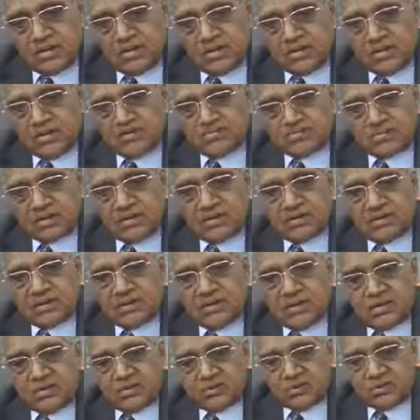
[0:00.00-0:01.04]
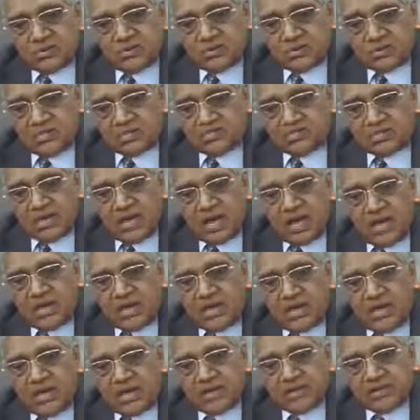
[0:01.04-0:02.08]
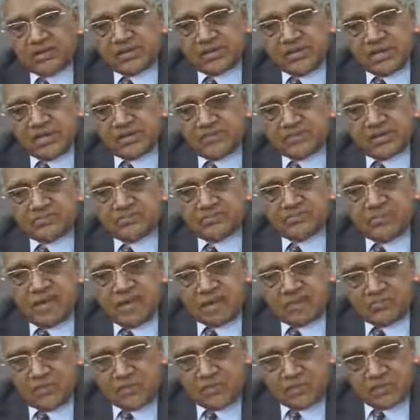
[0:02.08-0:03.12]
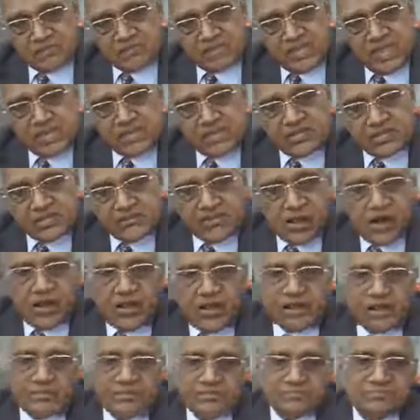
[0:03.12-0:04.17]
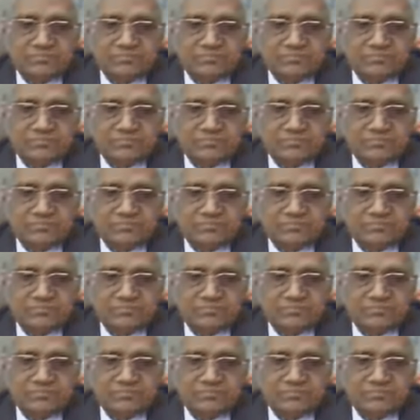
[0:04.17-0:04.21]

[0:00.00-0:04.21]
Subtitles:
listen to this online release of my book. Thank you all.